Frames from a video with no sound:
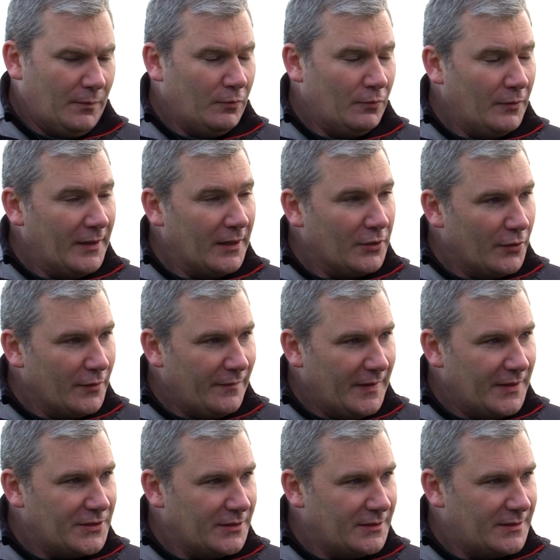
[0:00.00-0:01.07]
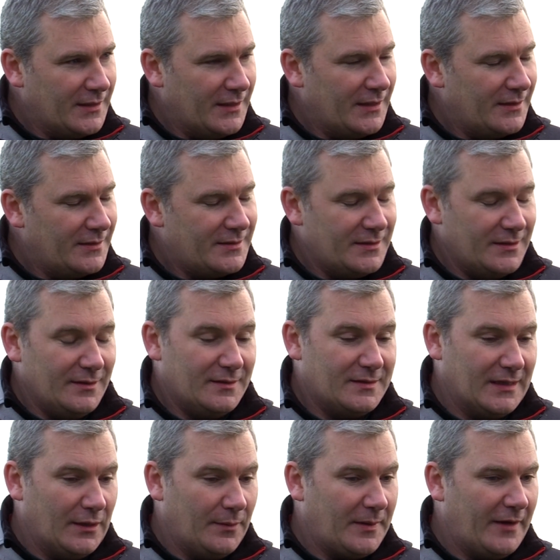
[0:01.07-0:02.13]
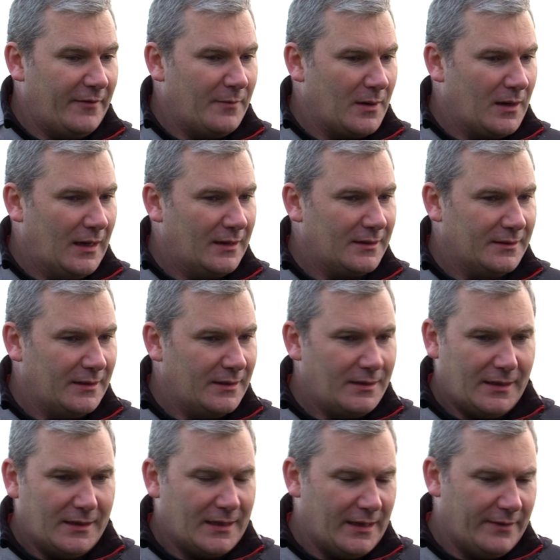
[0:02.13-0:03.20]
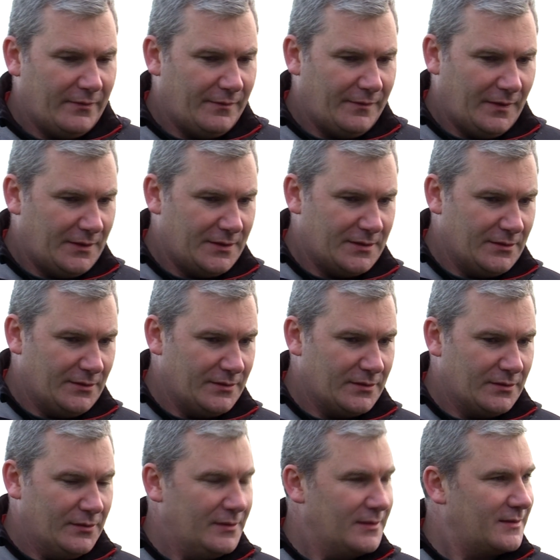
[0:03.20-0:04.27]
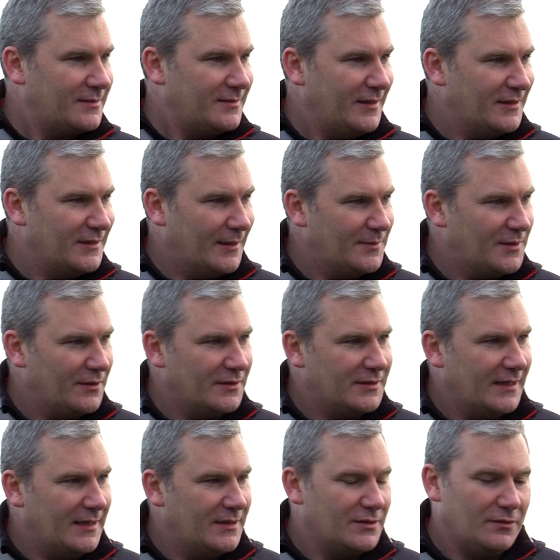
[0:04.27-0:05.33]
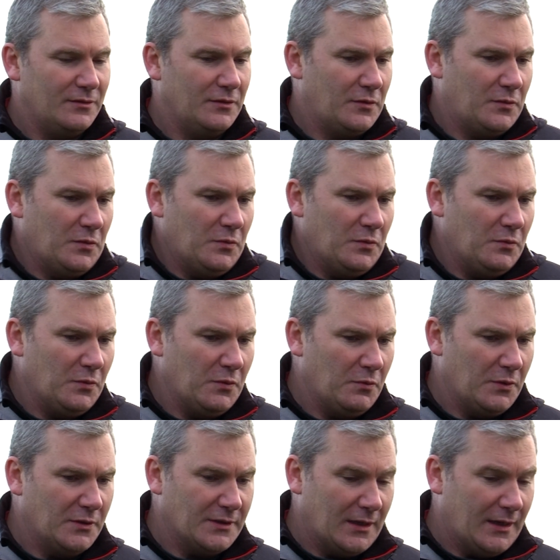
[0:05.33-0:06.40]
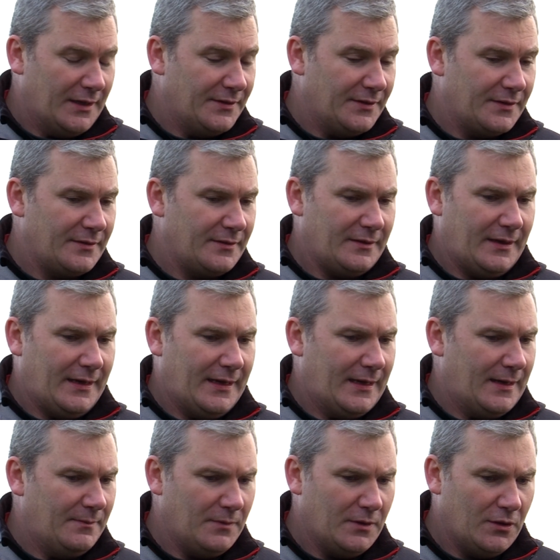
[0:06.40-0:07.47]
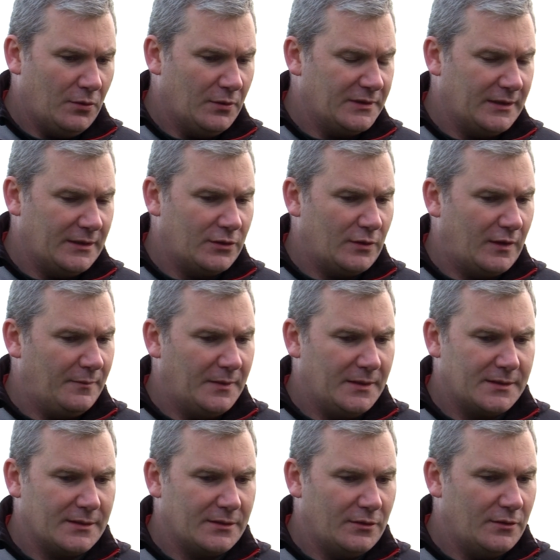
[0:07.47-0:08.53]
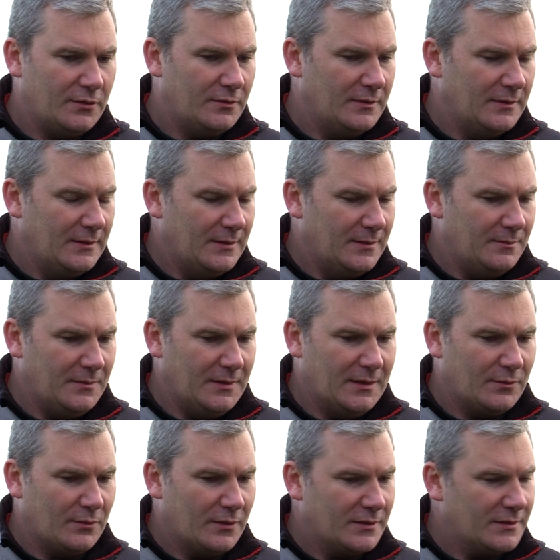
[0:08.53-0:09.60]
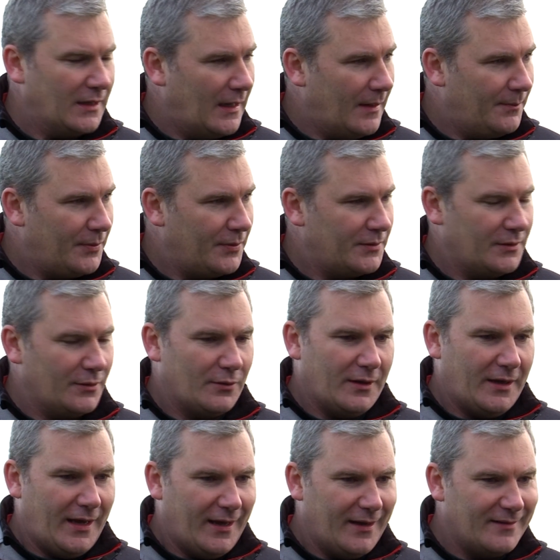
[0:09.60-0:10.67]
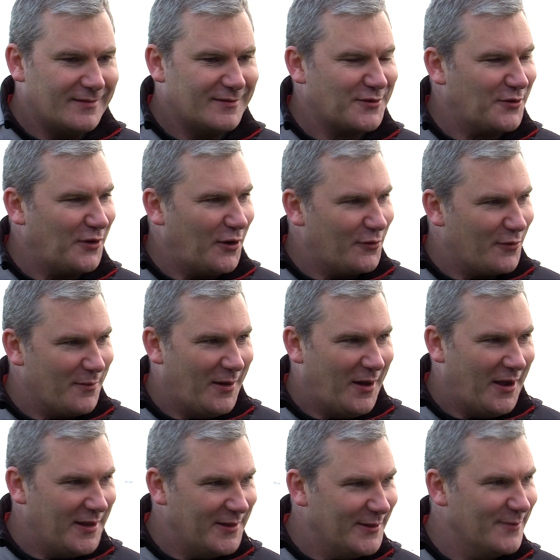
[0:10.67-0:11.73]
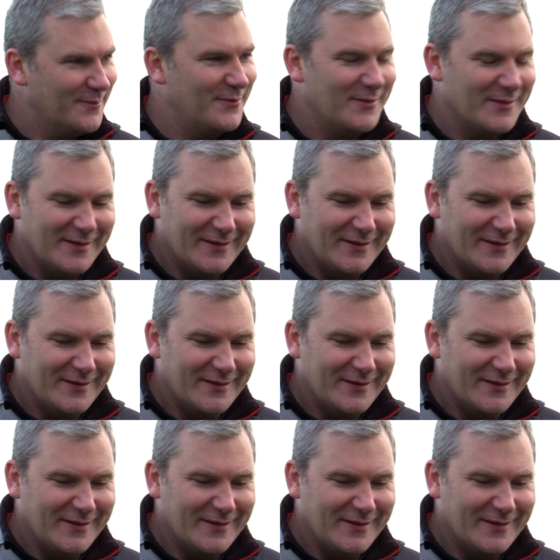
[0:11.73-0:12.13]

real good vision to, to set up Kevin McLaughlin, and, and Kevin finishes those goals nine times out of ten. So, look, we're delighted. Um, you know, with 10 or 12 minutes to go, they were on top, they were ahead, the crowd were behind them,